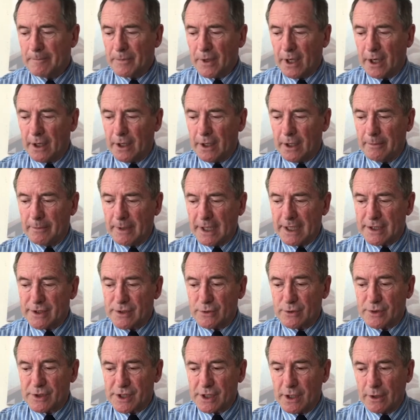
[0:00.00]
um, has
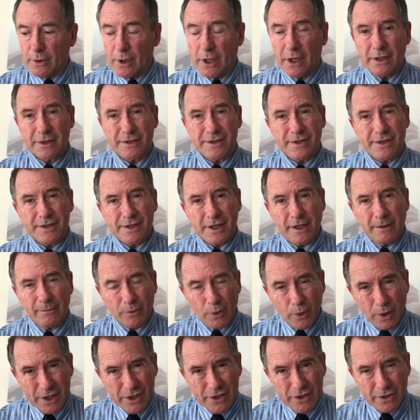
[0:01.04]
also asked the same
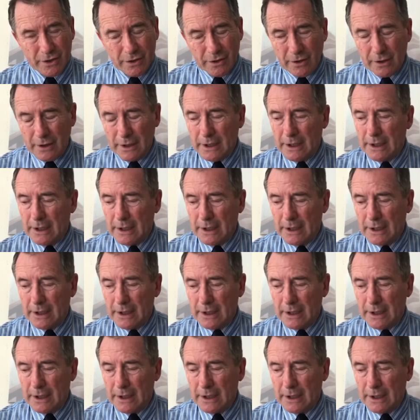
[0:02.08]
question.